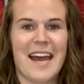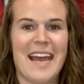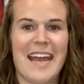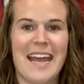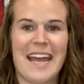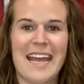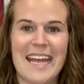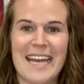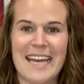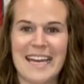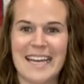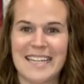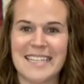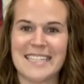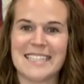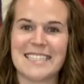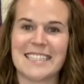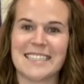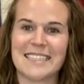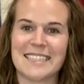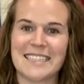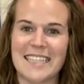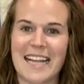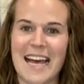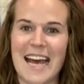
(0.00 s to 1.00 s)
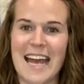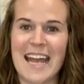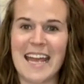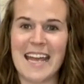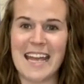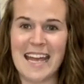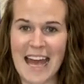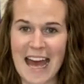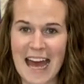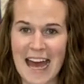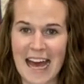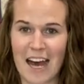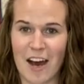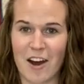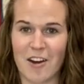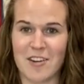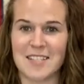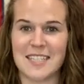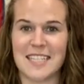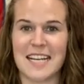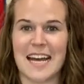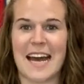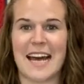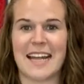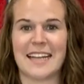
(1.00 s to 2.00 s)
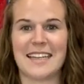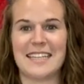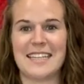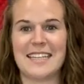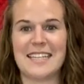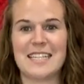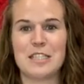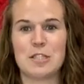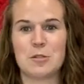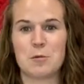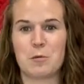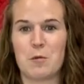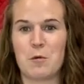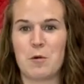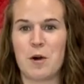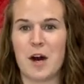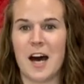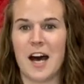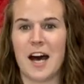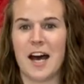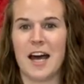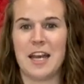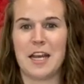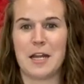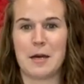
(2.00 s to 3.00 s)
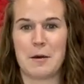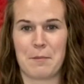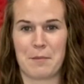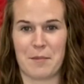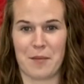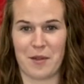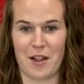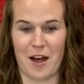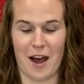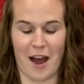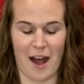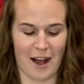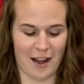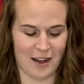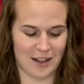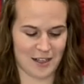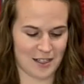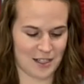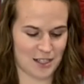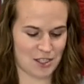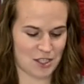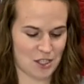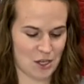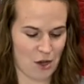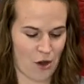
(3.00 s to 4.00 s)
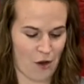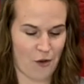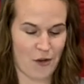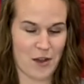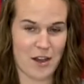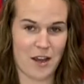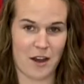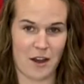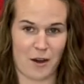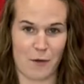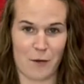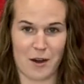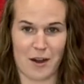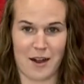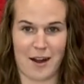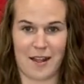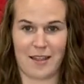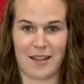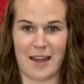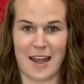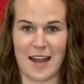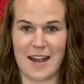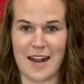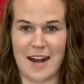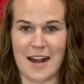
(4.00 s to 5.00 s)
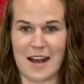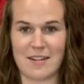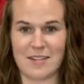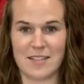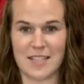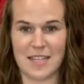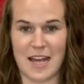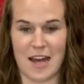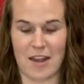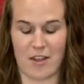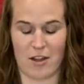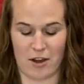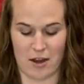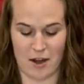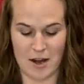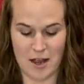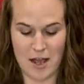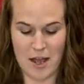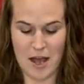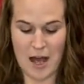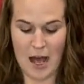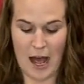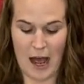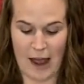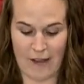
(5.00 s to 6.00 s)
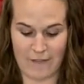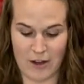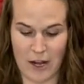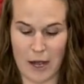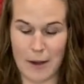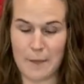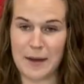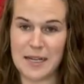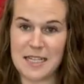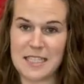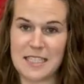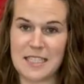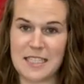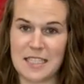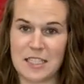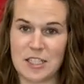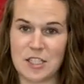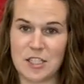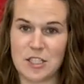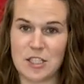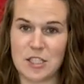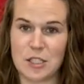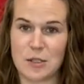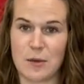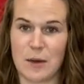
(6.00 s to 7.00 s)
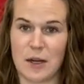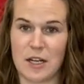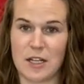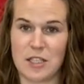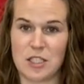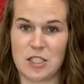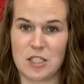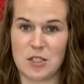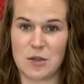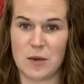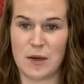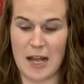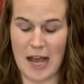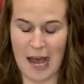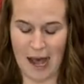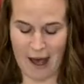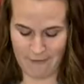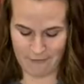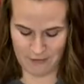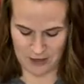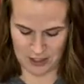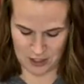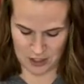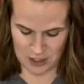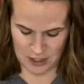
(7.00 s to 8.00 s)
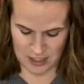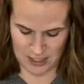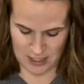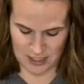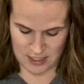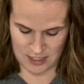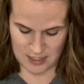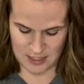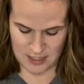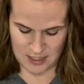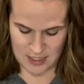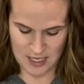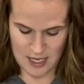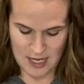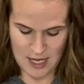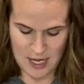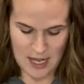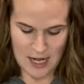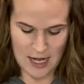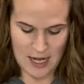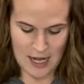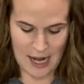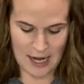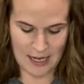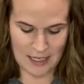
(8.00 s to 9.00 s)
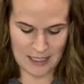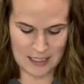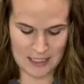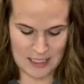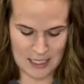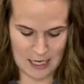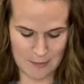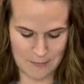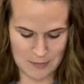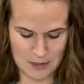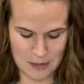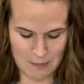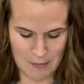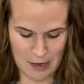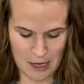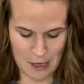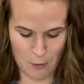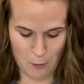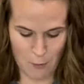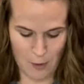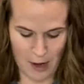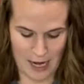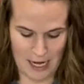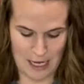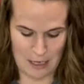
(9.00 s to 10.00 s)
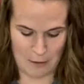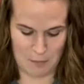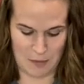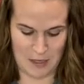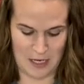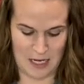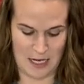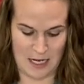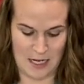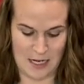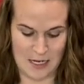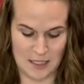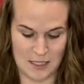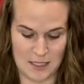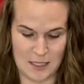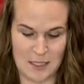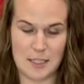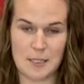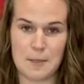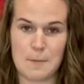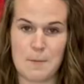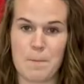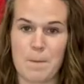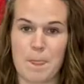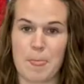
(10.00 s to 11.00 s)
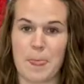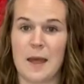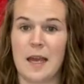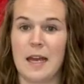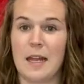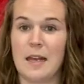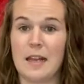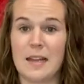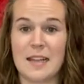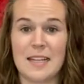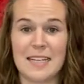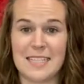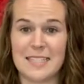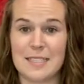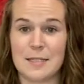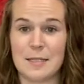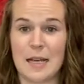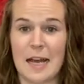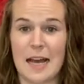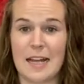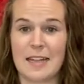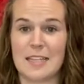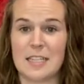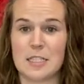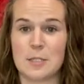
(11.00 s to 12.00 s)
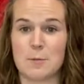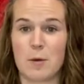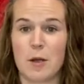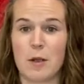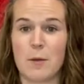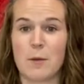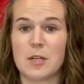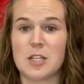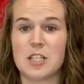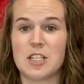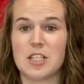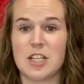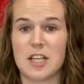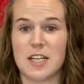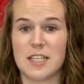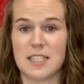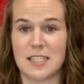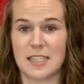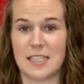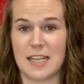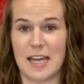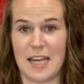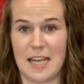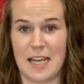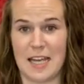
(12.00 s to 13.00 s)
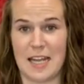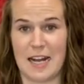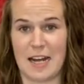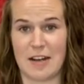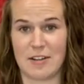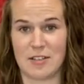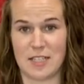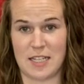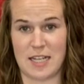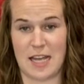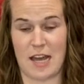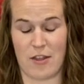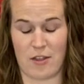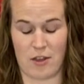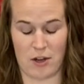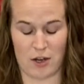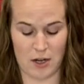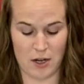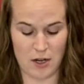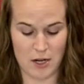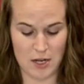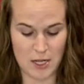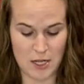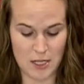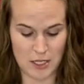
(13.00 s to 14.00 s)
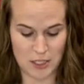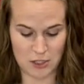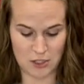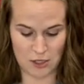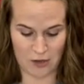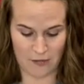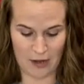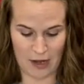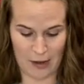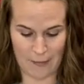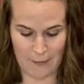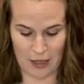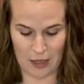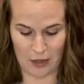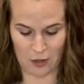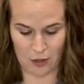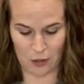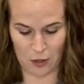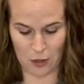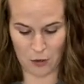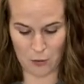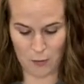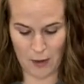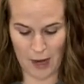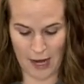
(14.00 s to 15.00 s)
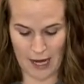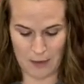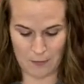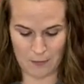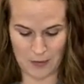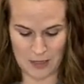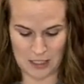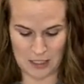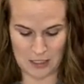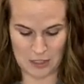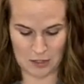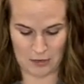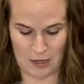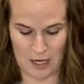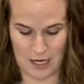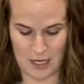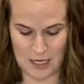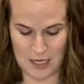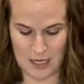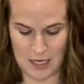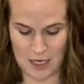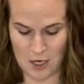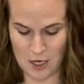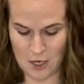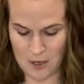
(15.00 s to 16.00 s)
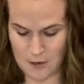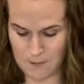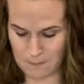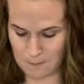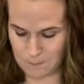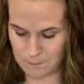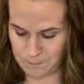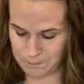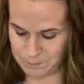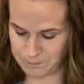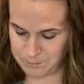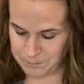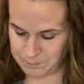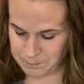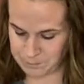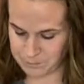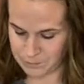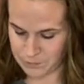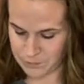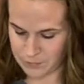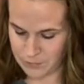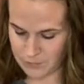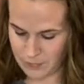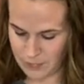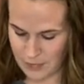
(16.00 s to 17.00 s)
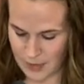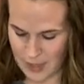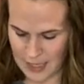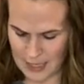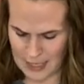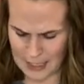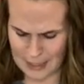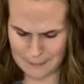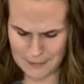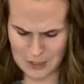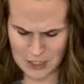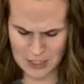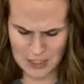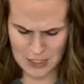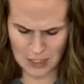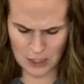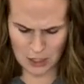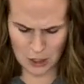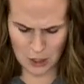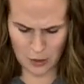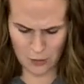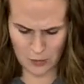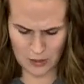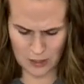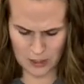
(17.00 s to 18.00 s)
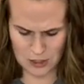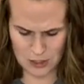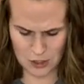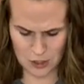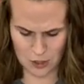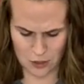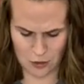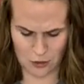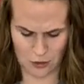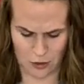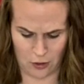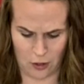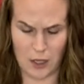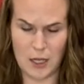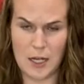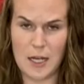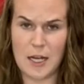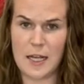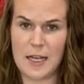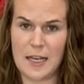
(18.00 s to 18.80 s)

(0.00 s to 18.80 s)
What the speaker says: And lay out at least 1 block. So here, we're going to lay it out together. I've got my center square, it's 2.5 inches. Next comes my white piece. And at this point, we're just laying it out together. So I've got my little white piece right here. And I'm just going to go in a circle.